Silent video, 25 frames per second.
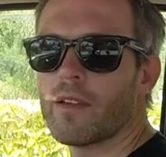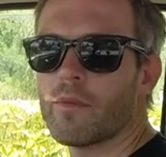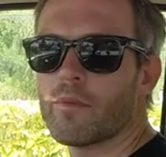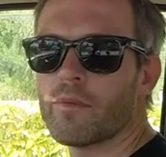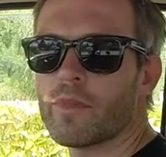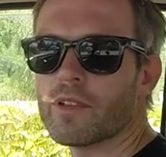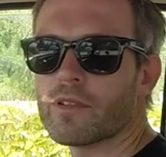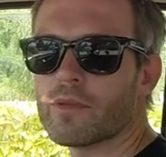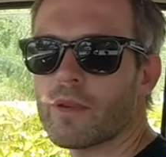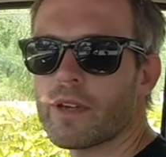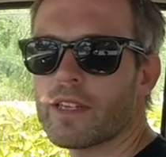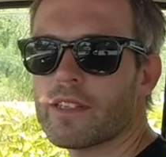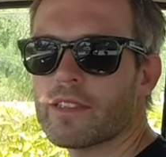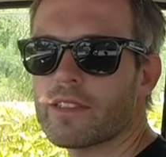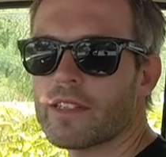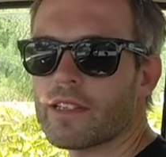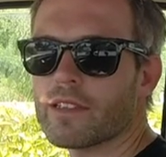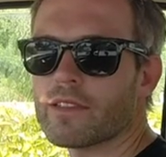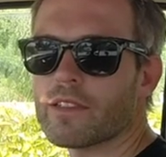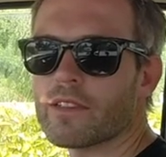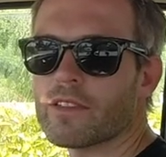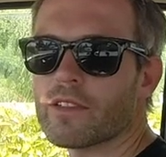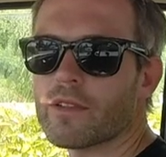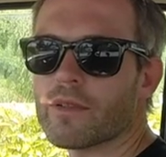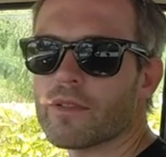Between
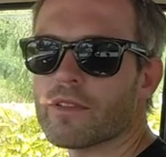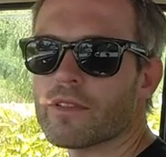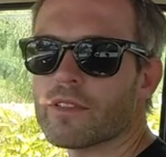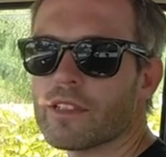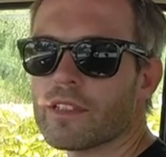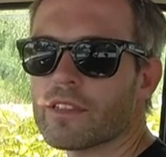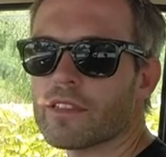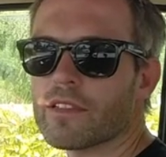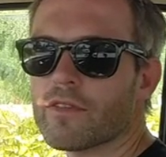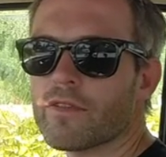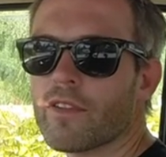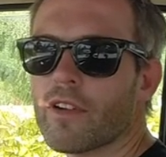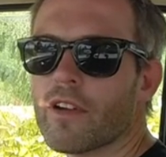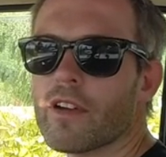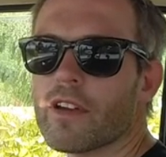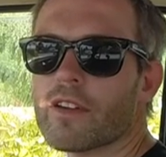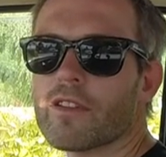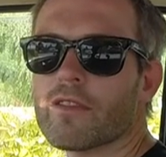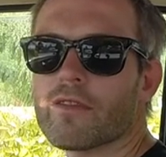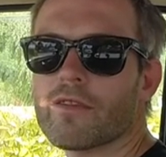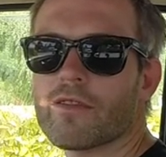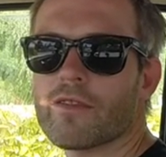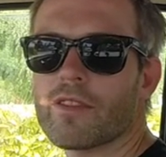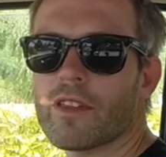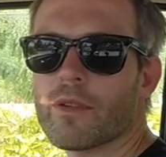62 and
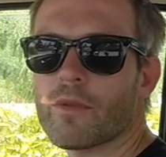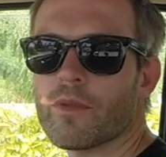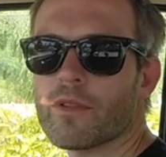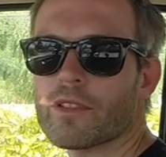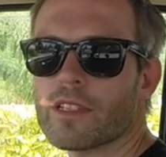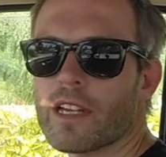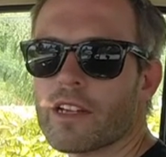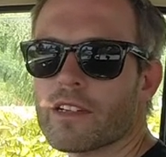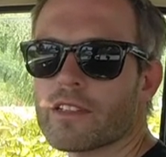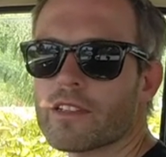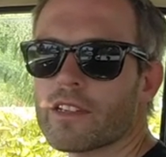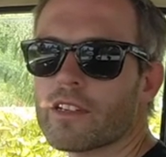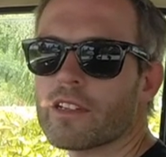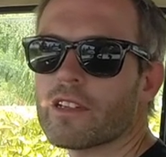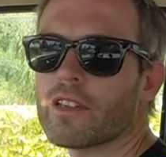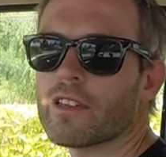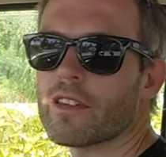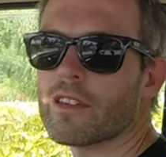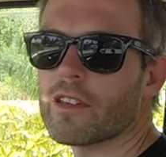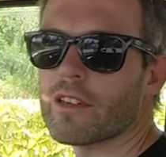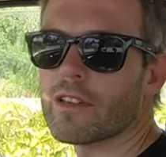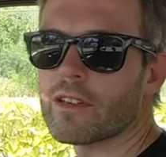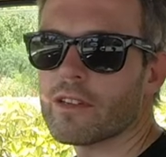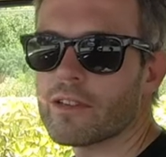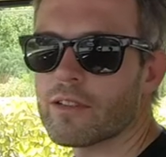65, there was actually
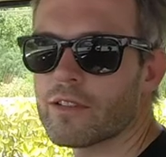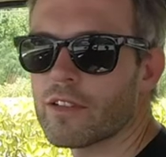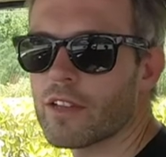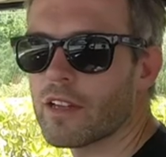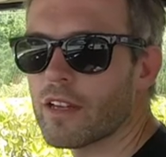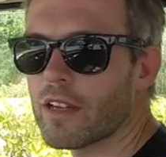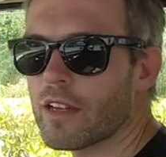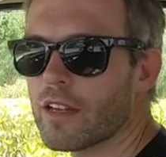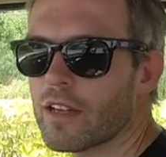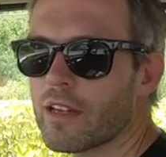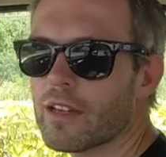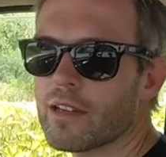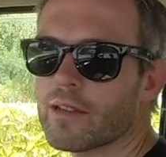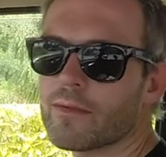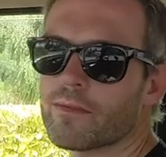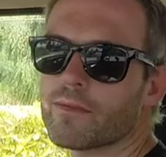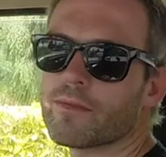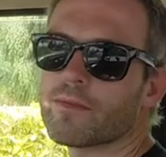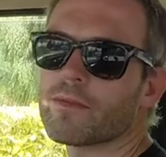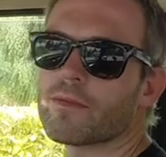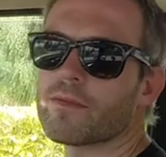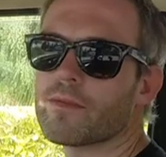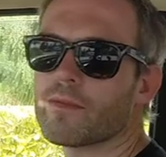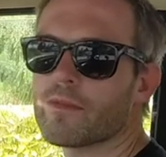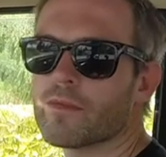another uh,
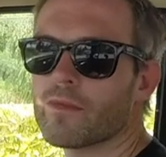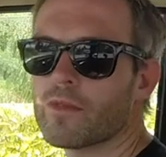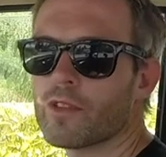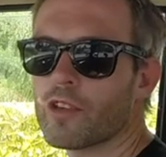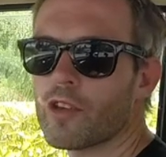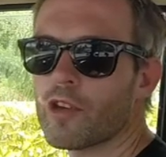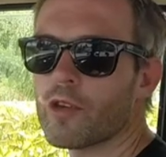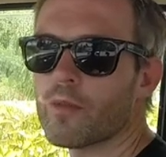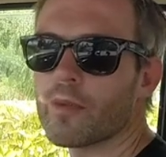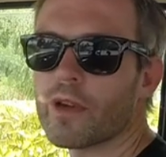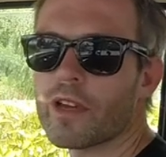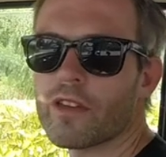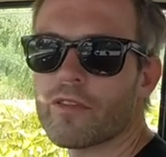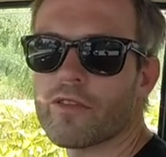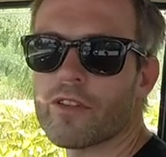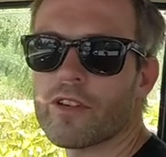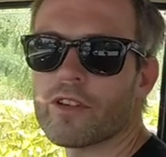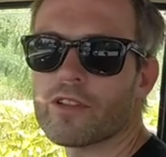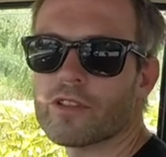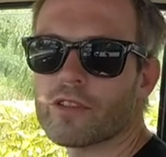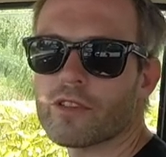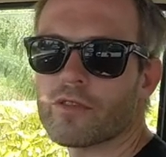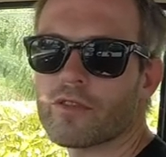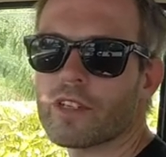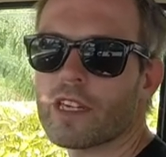coupe
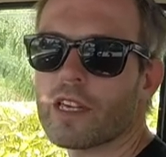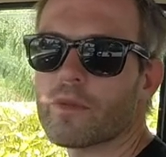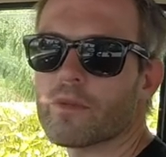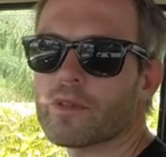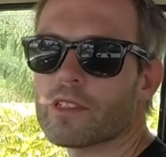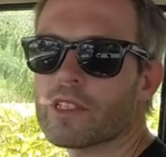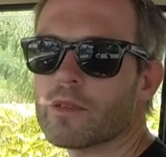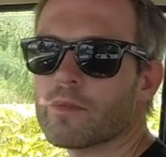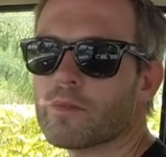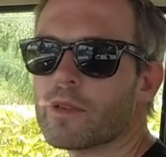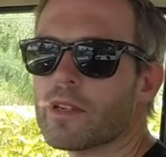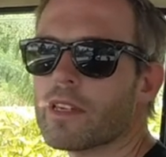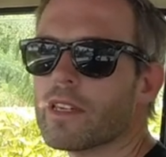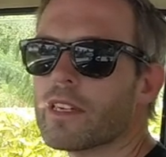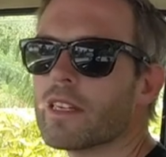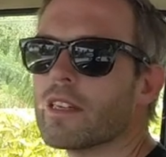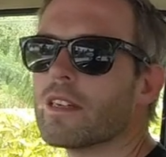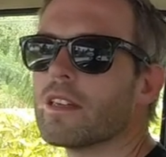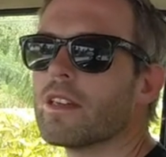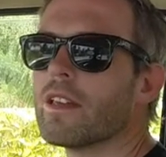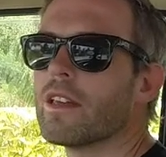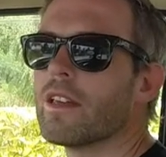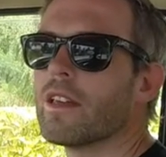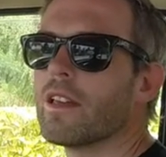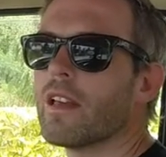version of the MGB
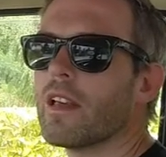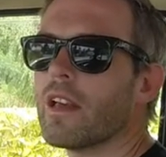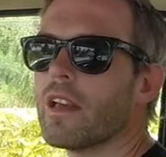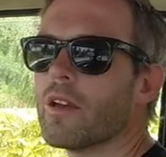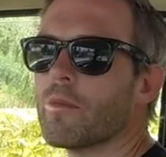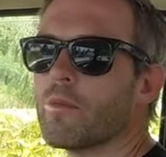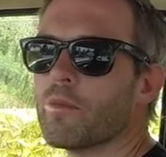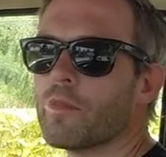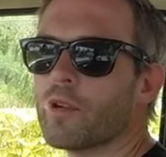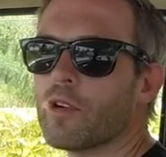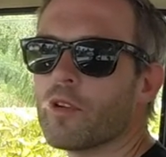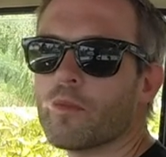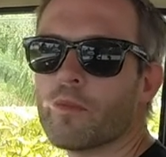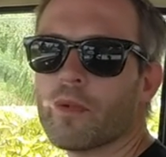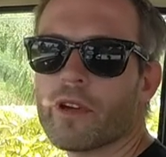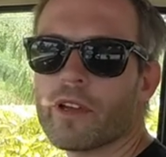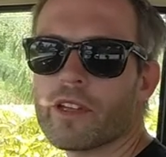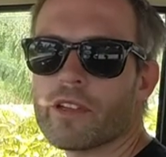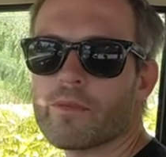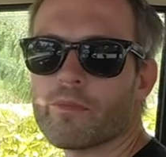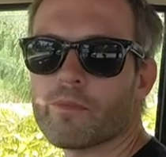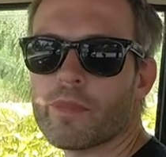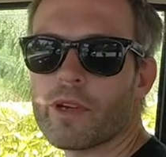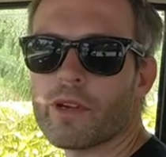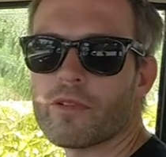um, built by
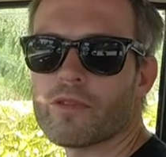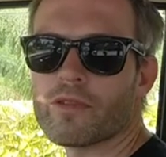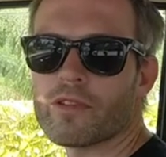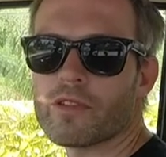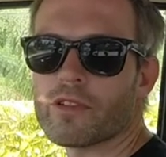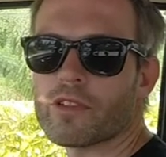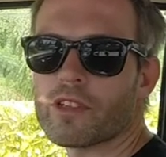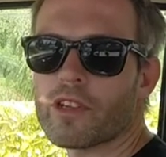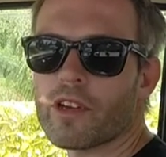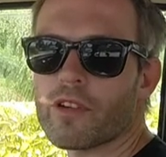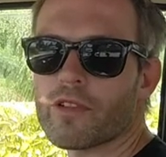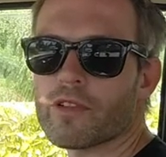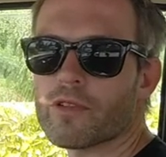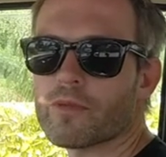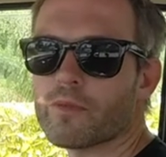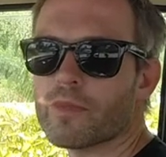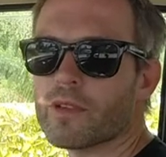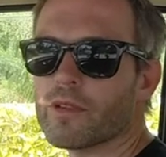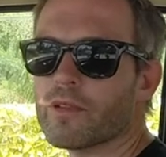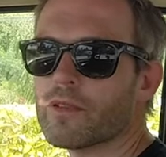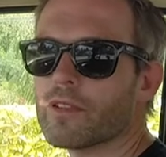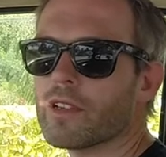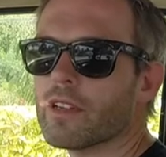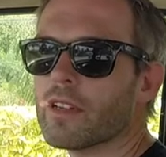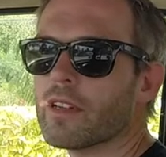a Belgian coach
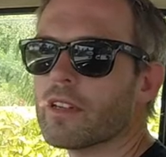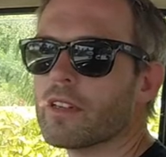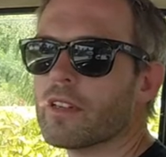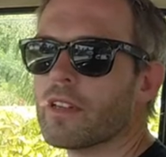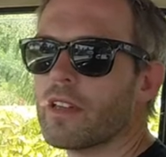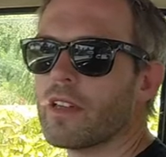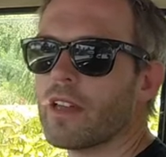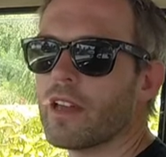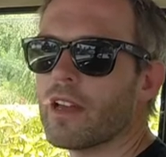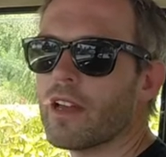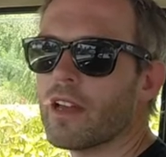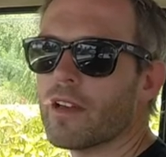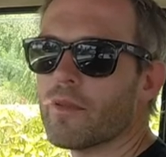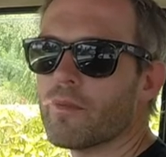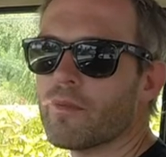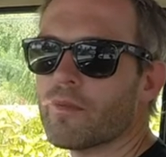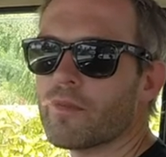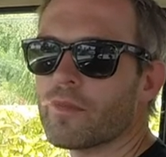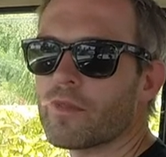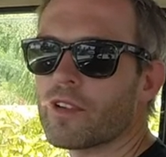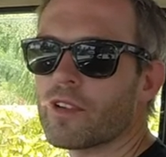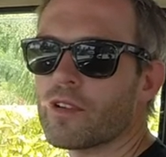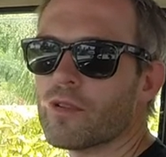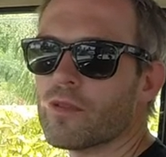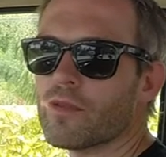builder
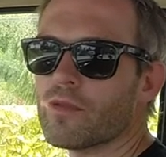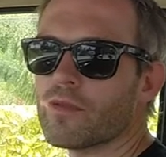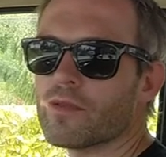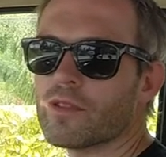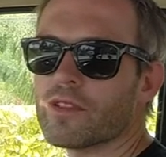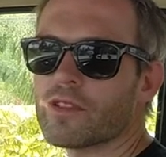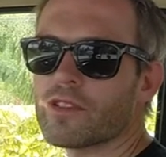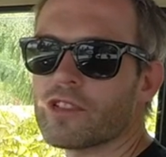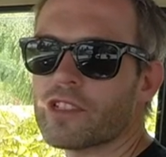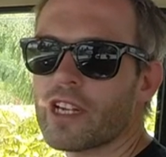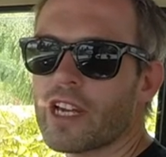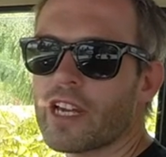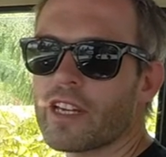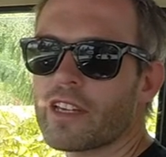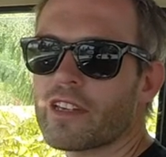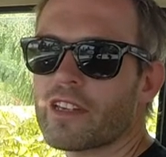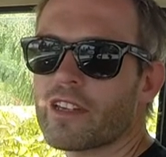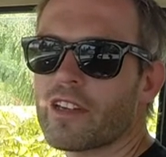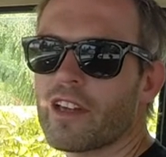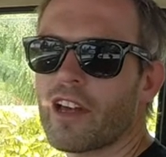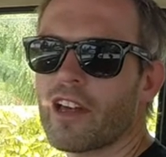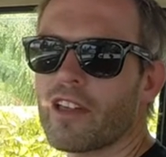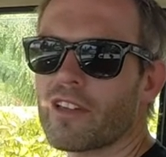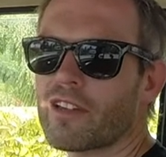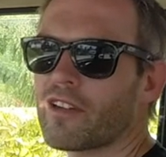um, called Jacques,
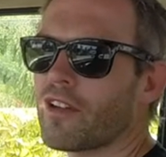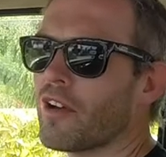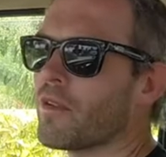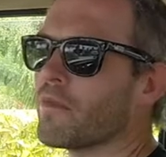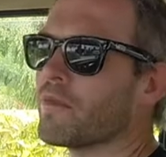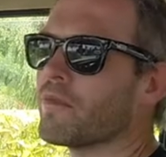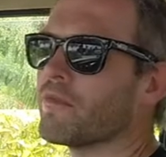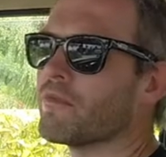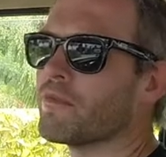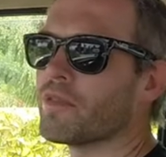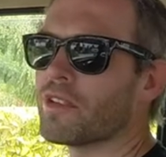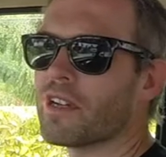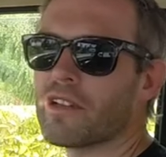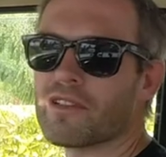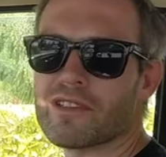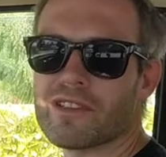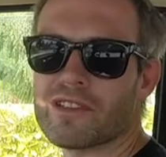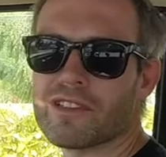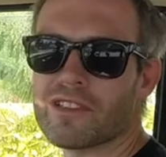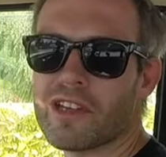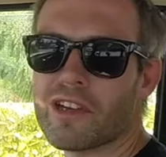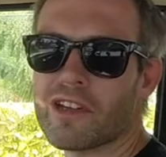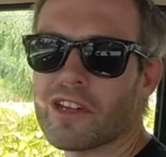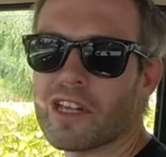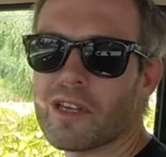I can't pronounce his
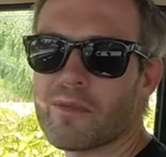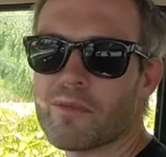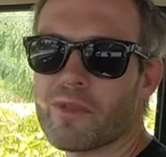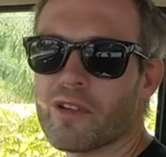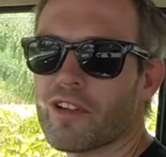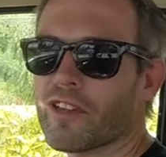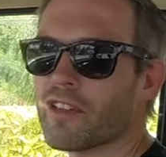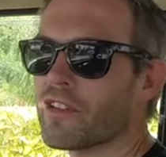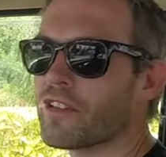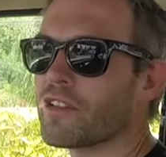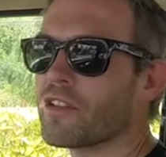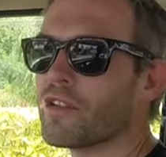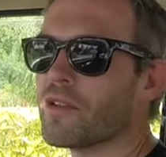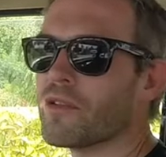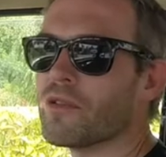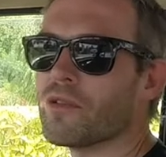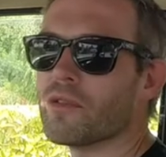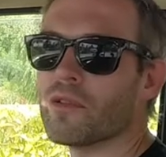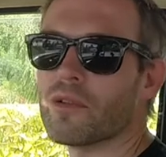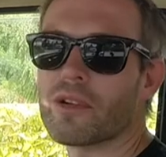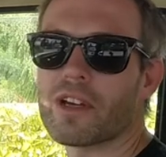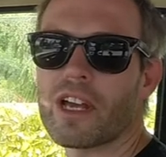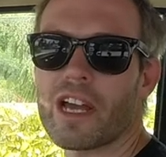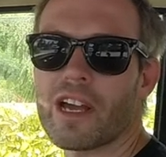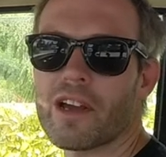surname, by the Kuhn
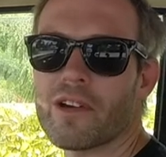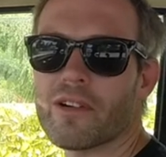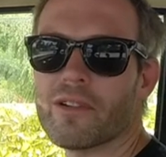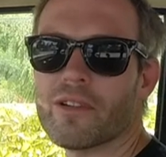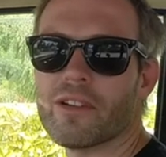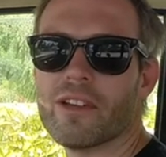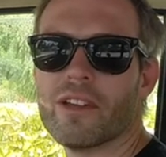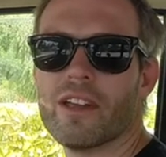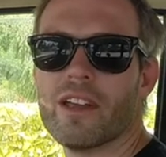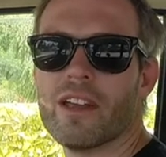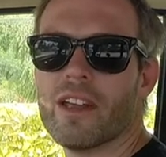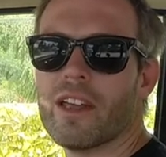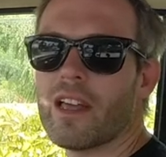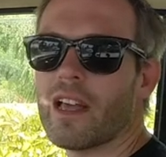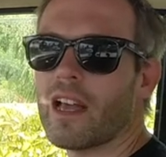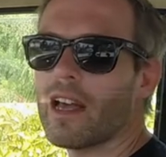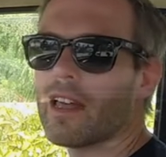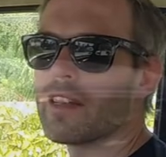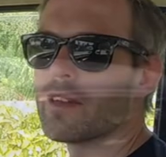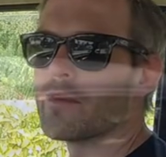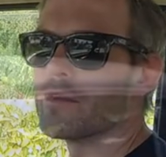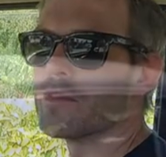or Kaun, and he